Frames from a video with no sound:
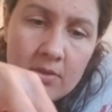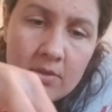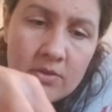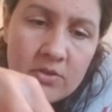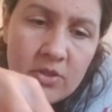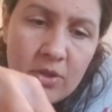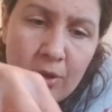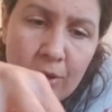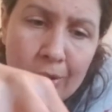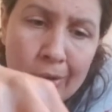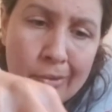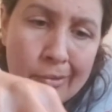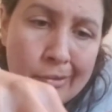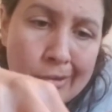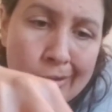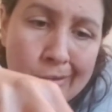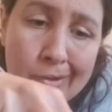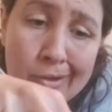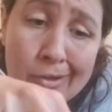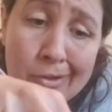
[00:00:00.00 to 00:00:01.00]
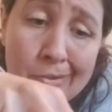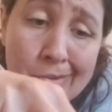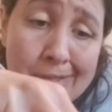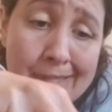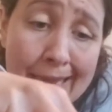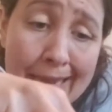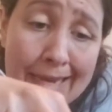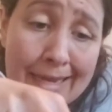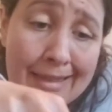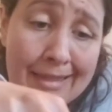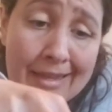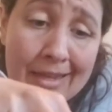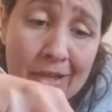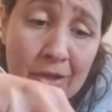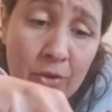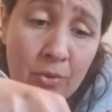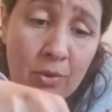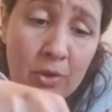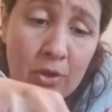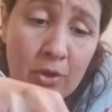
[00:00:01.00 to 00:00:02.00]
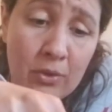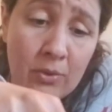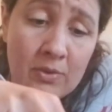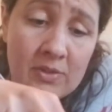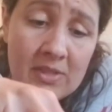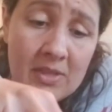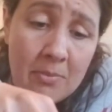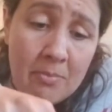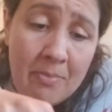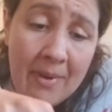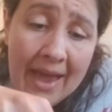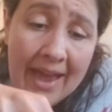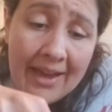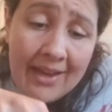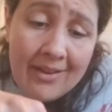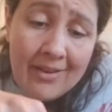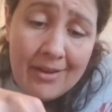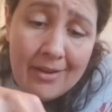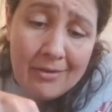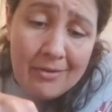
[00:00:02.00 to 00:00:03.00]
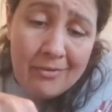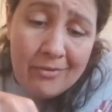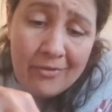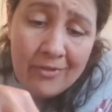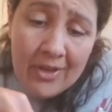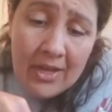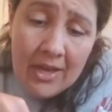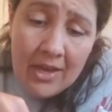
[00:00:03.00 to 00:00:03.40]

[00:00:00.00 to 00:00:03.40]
So you could use anything. You could use the back of